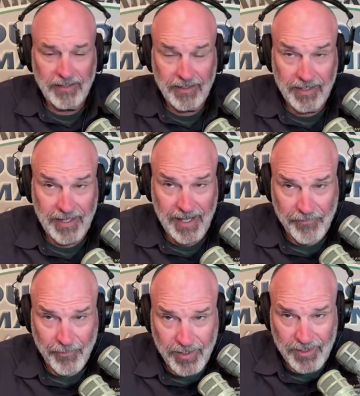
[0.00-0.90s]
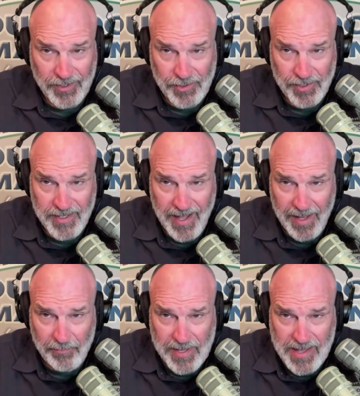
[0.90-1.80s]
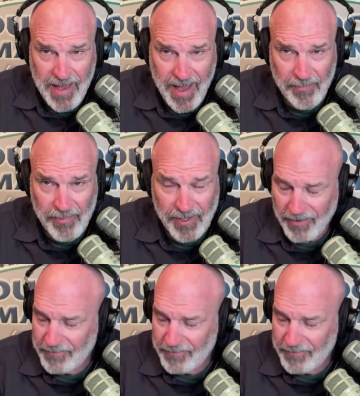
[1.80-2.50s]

And I, for one, could not be happier.